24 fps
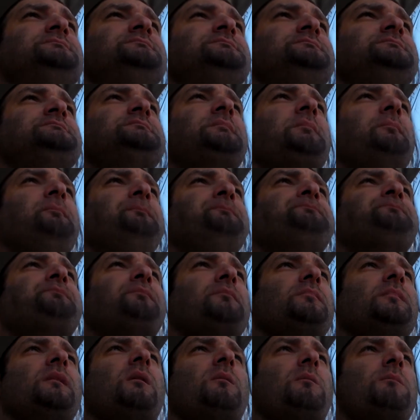arcade
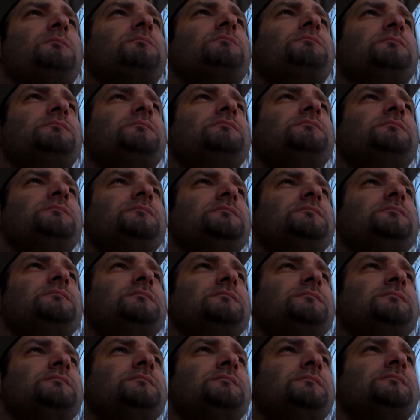control cat uh,
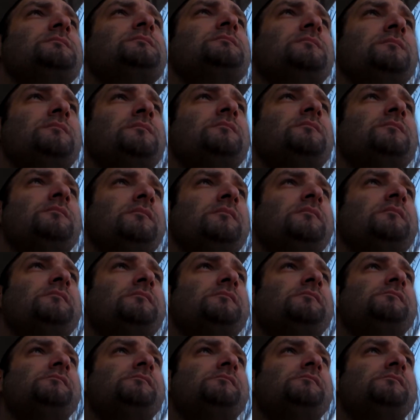cabinet controls.